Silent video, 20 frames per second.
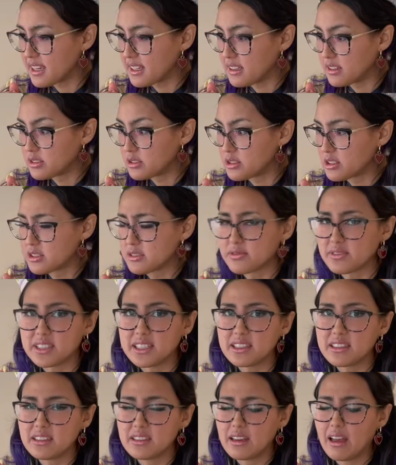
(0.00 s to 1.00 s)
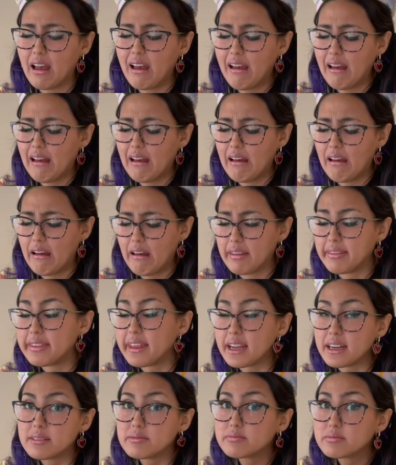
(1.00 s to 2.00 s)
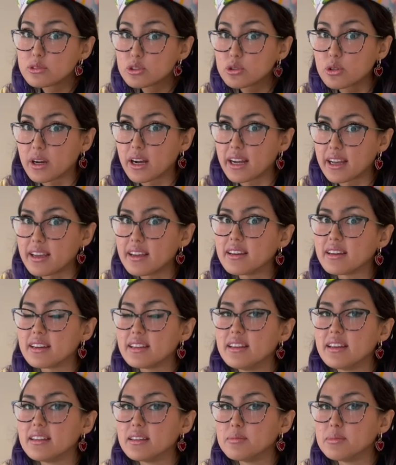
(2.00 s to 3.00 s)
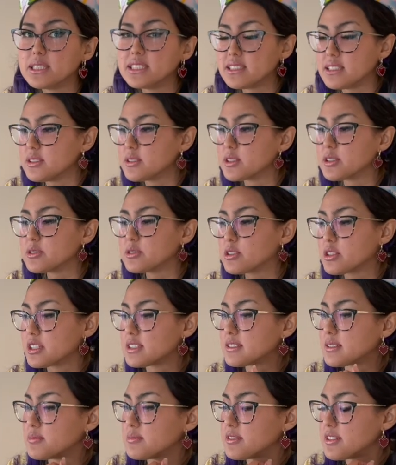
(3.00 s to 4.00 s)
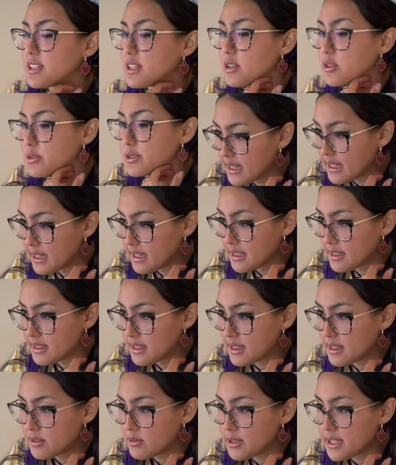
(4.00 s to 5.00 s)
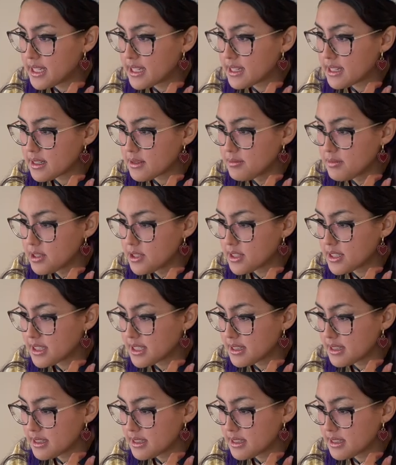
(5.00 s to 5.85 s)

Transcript: and you're just thinking ah then try another material try something else and then we come look at